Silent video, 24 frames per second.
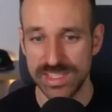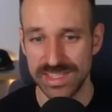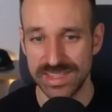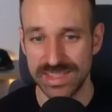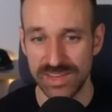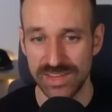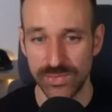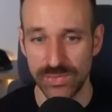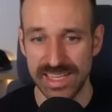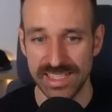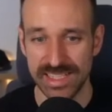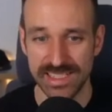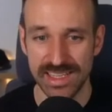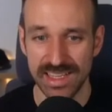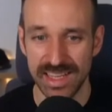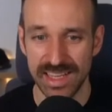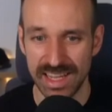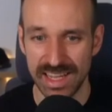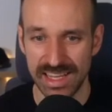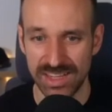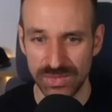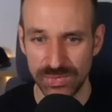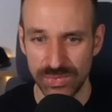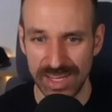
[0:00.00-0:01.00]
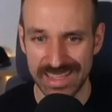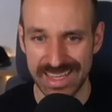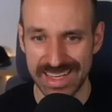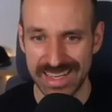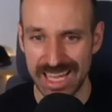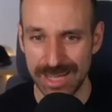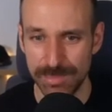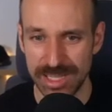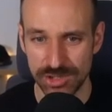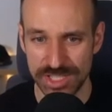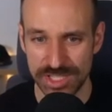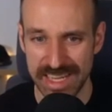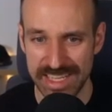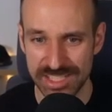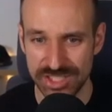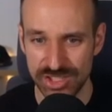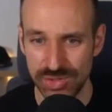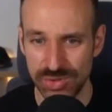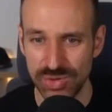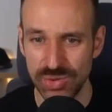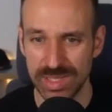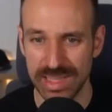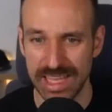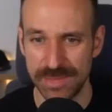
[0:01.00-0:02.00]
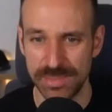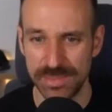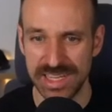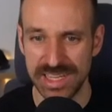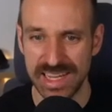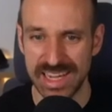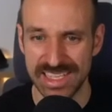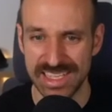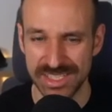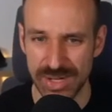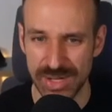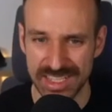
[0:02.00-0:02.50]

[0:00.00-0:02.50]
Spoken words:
reason, that failed, and it failed at an upload task to Google API. So